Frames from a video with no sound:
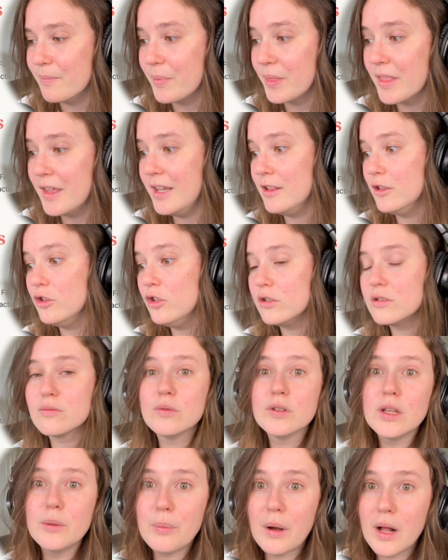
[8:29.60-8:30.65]
it looked
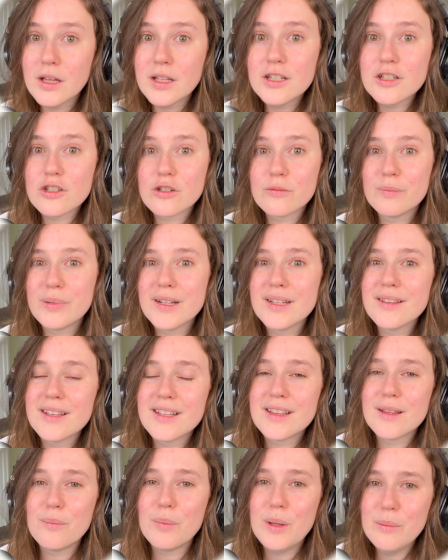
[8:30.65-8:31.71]
really polished, but like
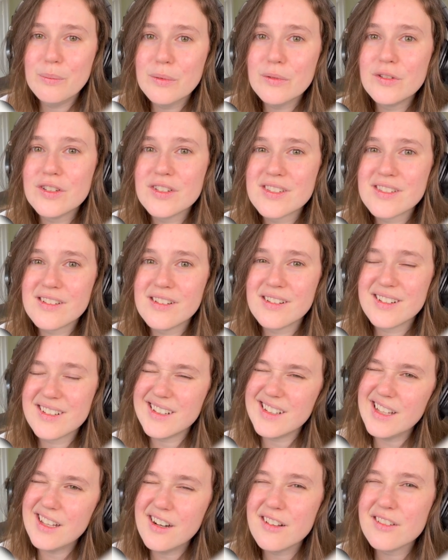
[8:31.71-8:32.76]
the people just look
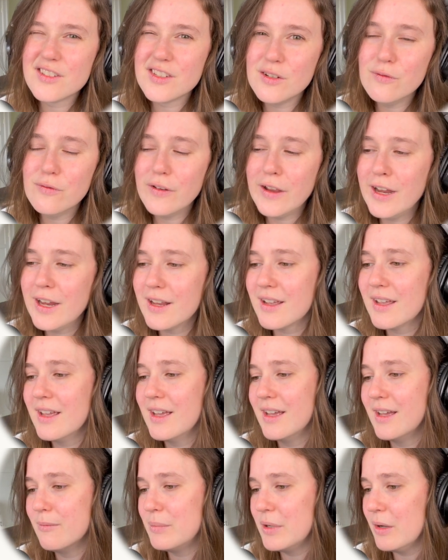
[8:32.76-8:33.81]
a little too fake.
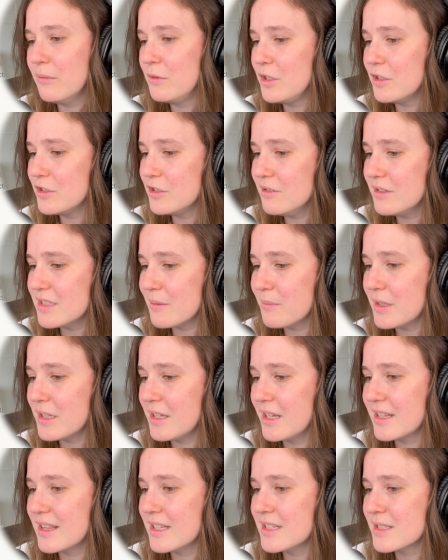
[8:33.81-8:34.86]
But when you're doing something
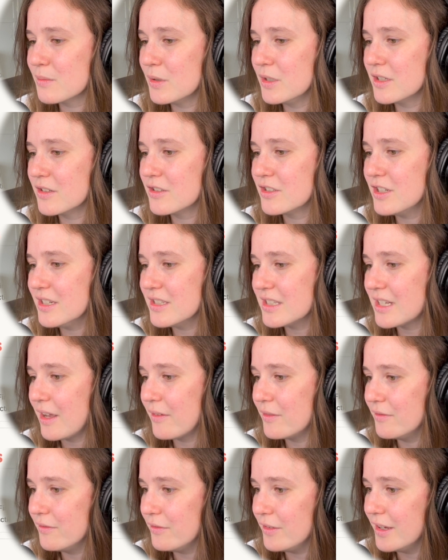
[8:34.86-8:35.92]
like this where you're just
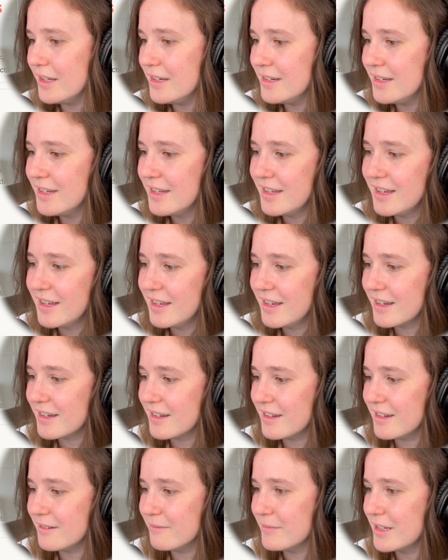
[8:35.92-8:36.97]
having fun,
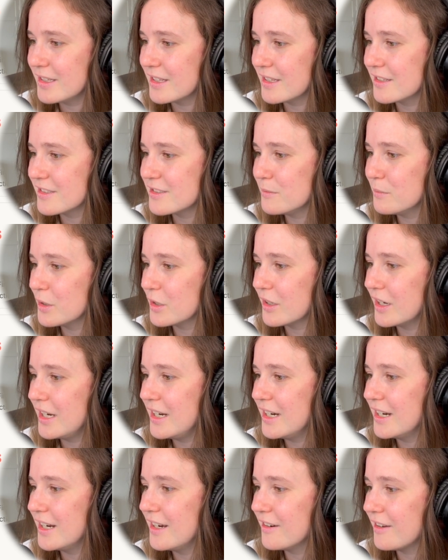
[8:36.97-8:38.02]
I think it's super great.
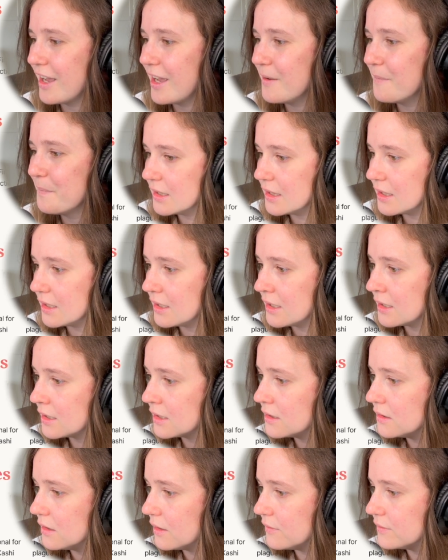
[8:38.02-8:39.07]
Okay, I
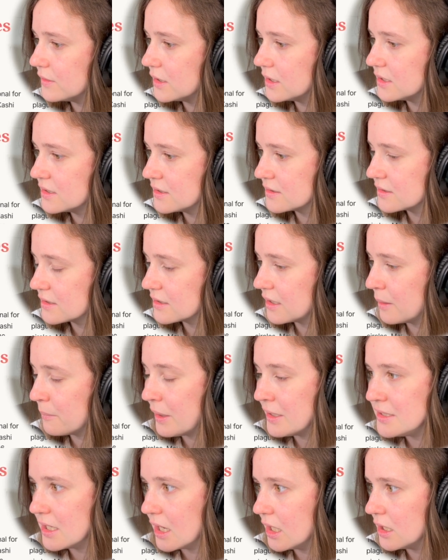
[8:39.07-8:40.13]
love this. Am I
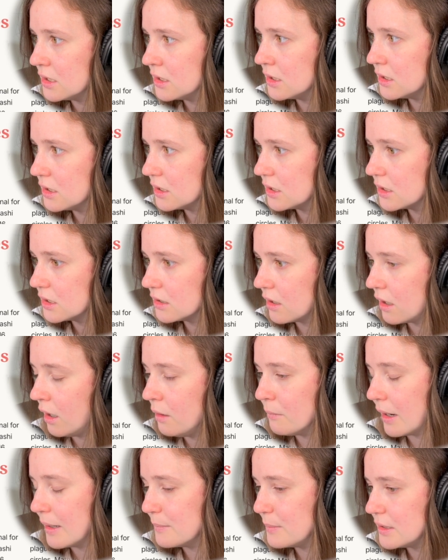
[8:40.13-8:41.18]
done? I
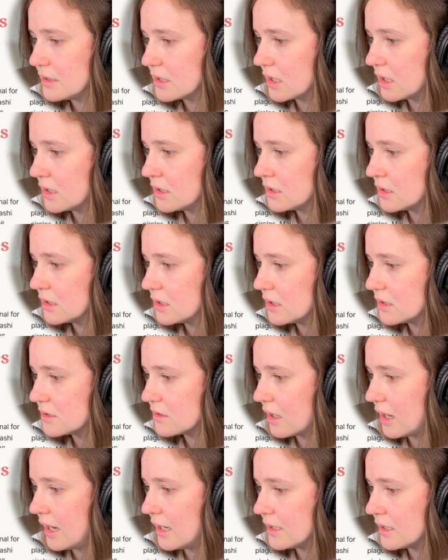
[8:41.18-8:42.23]
might be done. Is there
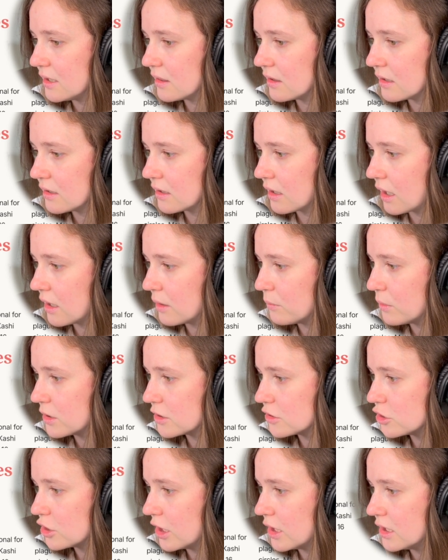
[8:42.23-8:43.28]
anything that I want
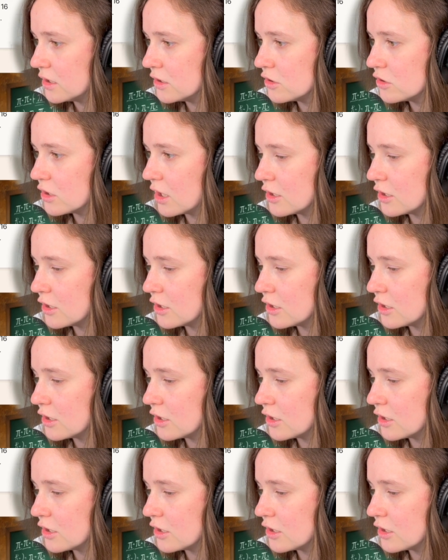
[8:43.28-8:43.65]
to change? I